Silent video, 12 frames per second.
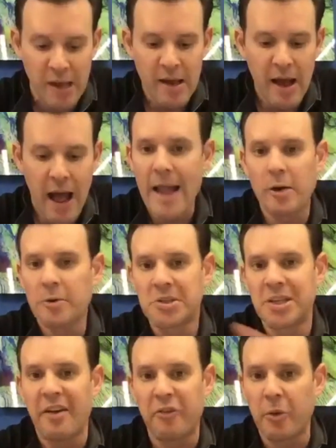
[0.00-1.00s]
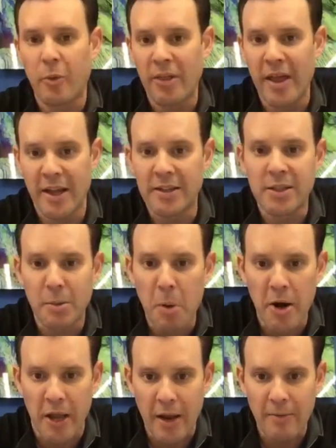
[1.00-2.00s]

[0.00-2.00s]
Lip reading: I go see everyone that hits the market.